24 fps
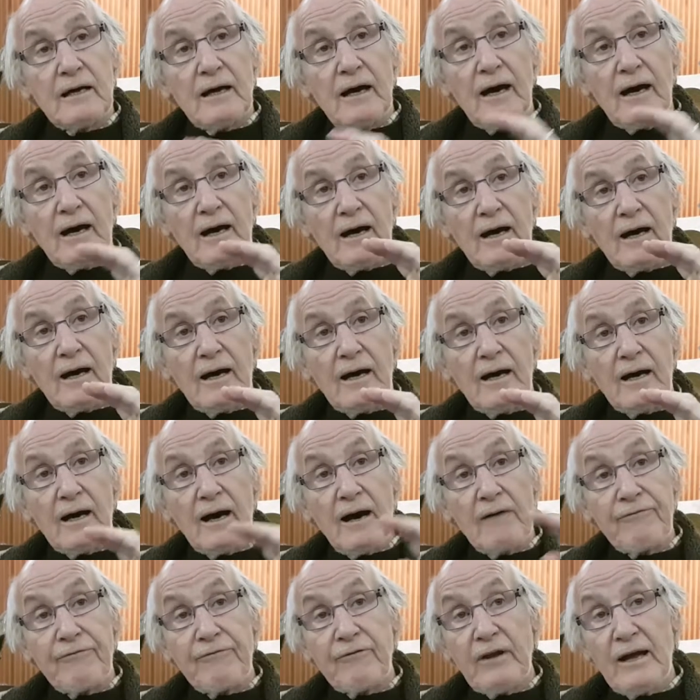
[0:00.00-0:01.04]

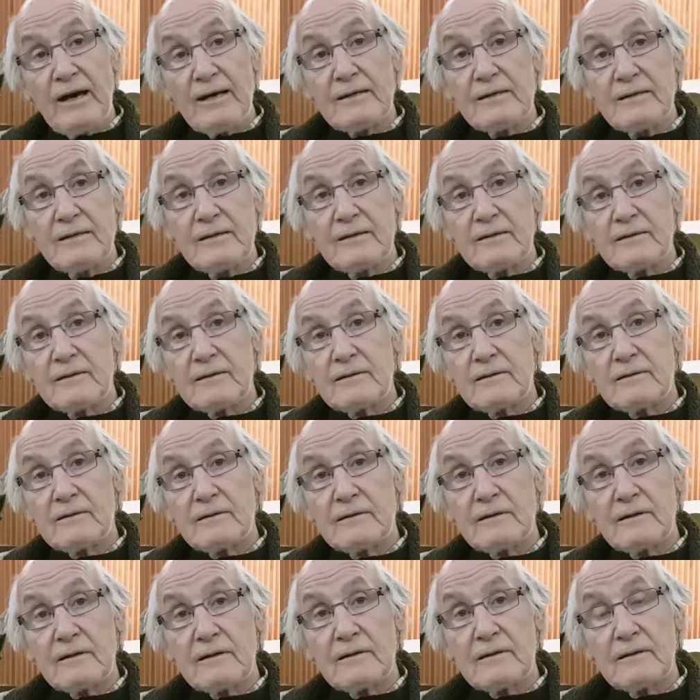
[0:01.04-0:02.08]
a flood
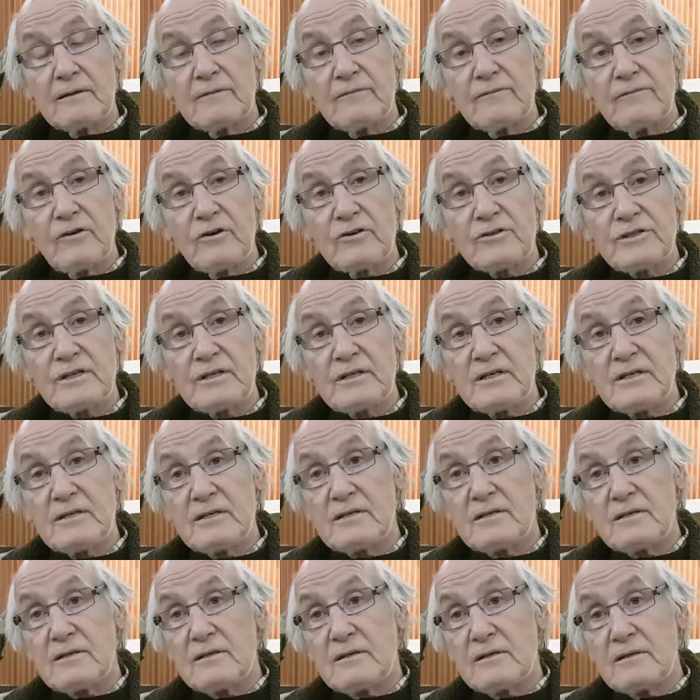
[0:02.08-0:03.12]

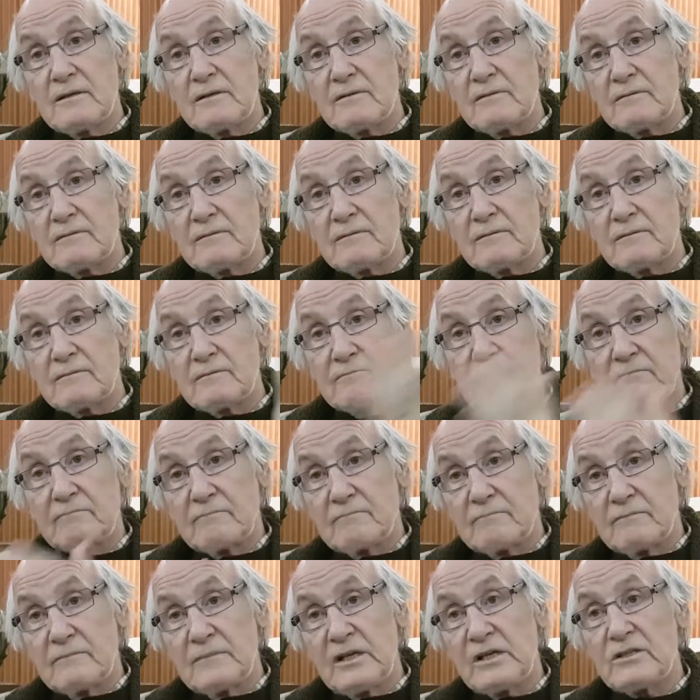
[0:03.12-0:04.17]
versus,
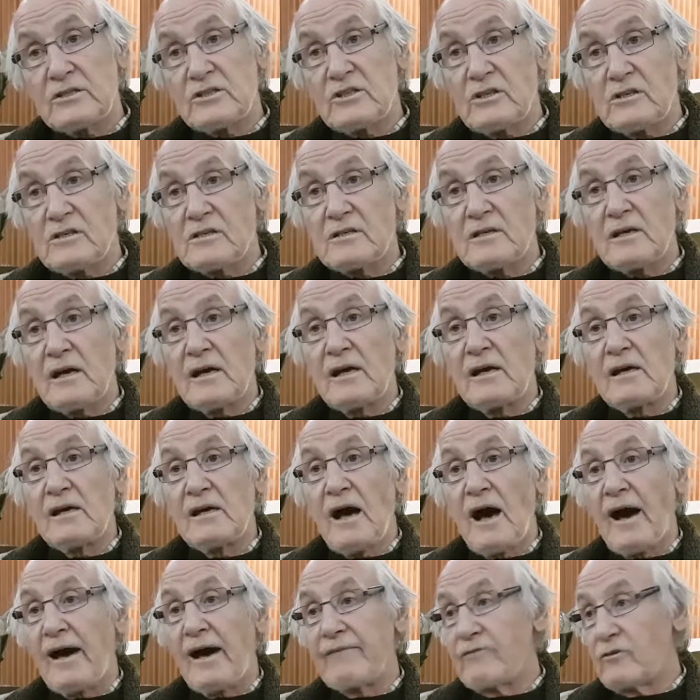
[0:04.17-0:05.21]
let's just say,
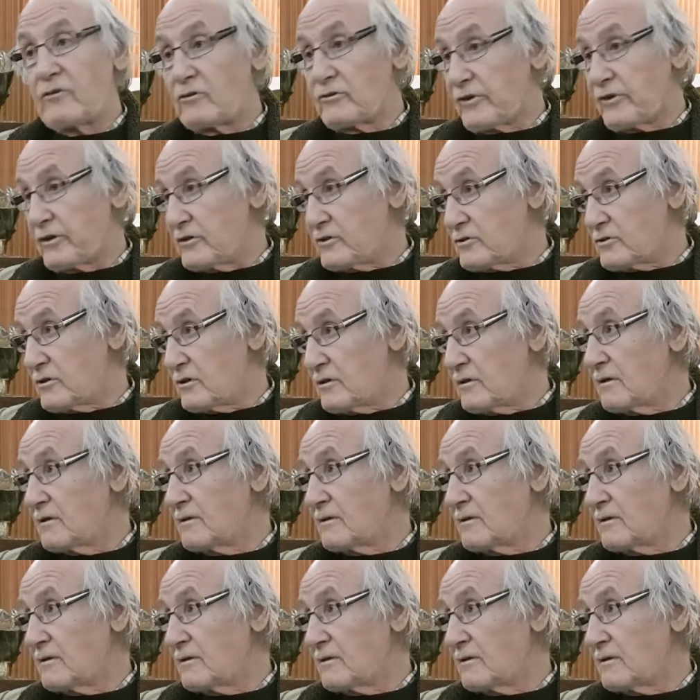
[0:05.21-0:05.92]
high voltage.